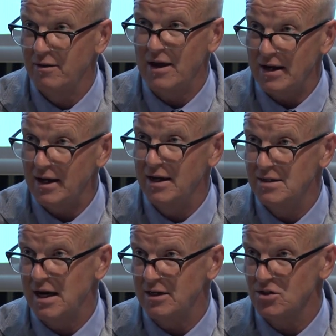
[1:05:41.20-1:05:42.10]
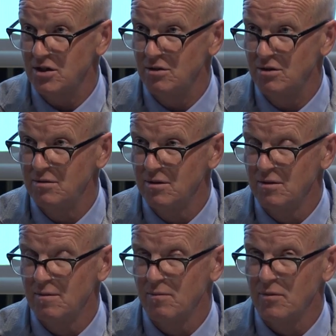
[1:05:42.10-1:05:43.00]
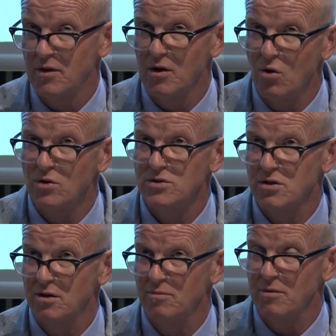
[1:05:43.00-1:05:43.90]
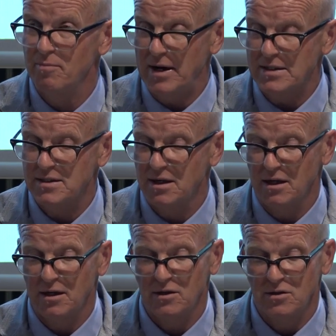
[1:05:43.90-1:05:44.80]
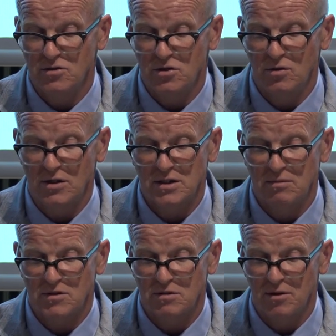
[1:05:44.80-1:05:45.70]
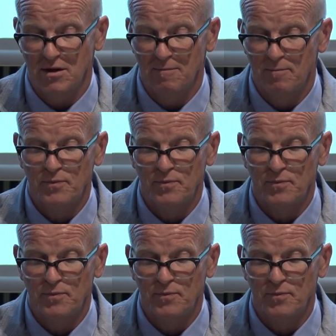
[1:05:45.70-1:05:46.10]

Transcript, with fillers: that is actually the long term, the best thing it can do, it seems to me.